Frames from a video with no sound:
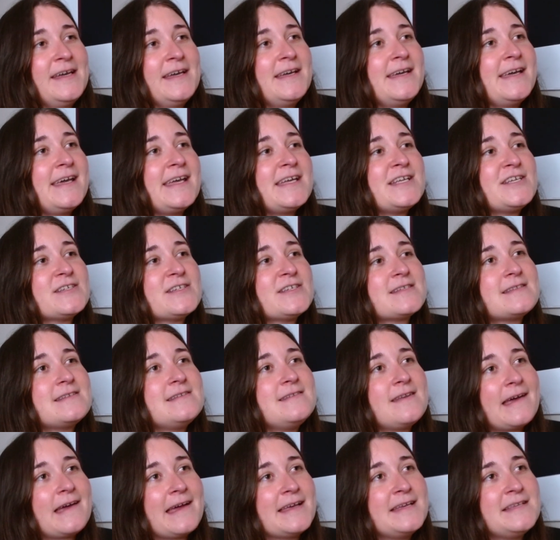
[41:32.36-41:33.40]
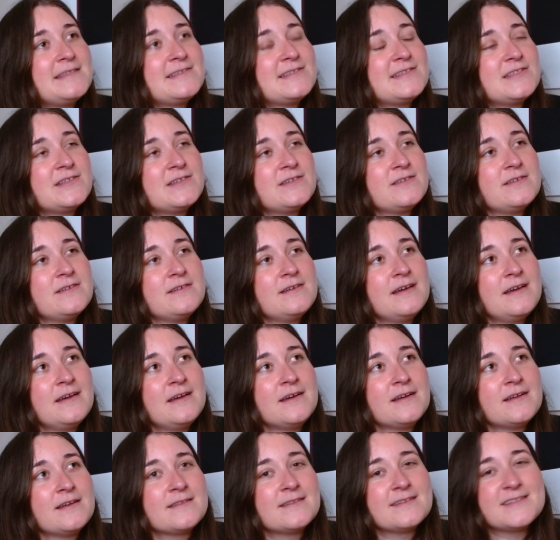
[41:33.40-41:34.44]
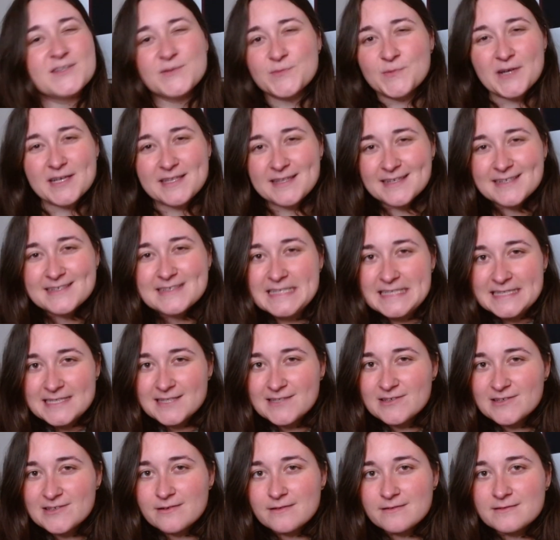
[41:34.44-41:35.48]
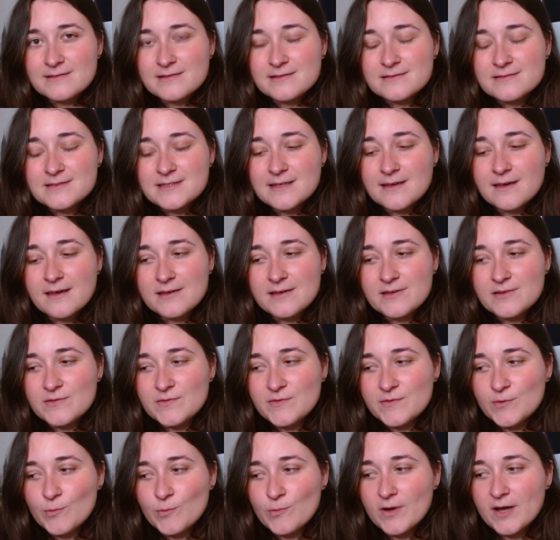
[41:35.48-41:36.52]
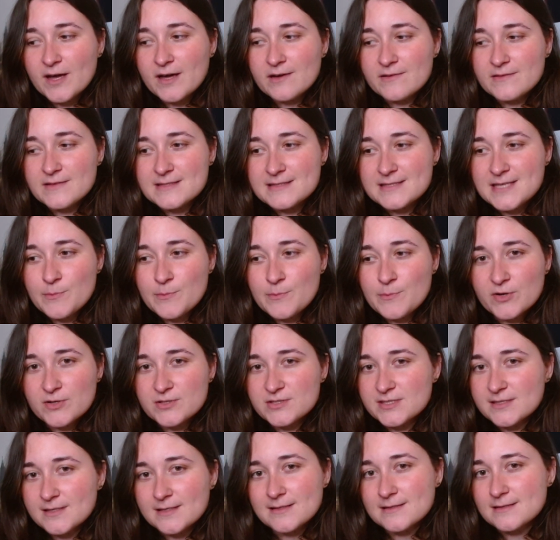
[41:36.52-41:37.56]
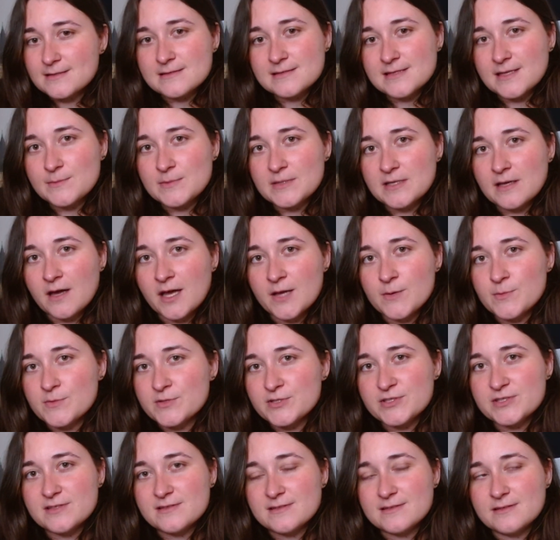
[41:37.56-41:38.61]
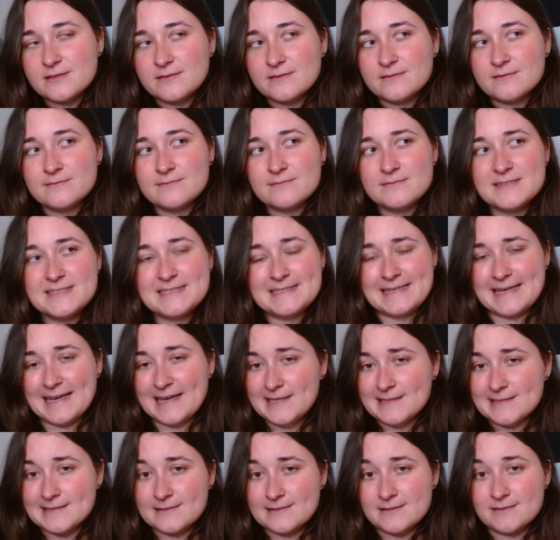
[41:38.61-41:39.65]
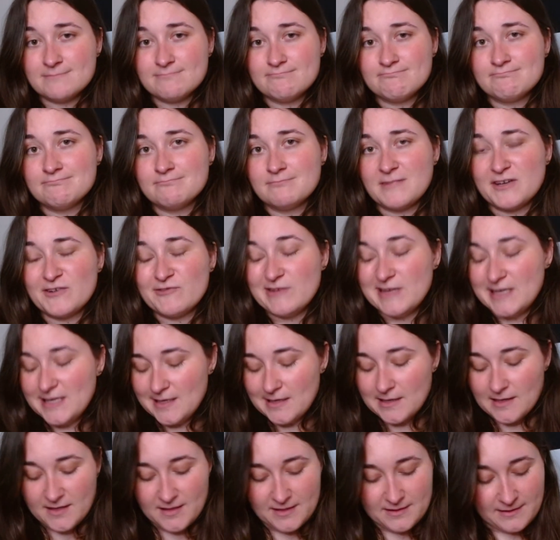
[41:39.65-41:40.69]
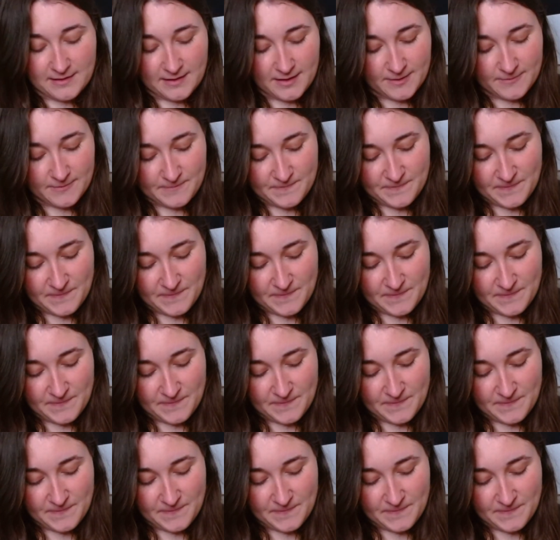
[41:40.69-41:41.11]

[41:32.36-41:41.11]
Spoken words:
It's just nice to... This is why I like knit-alongs, to kind of work on the same project at the same time. It's nice. I really like that.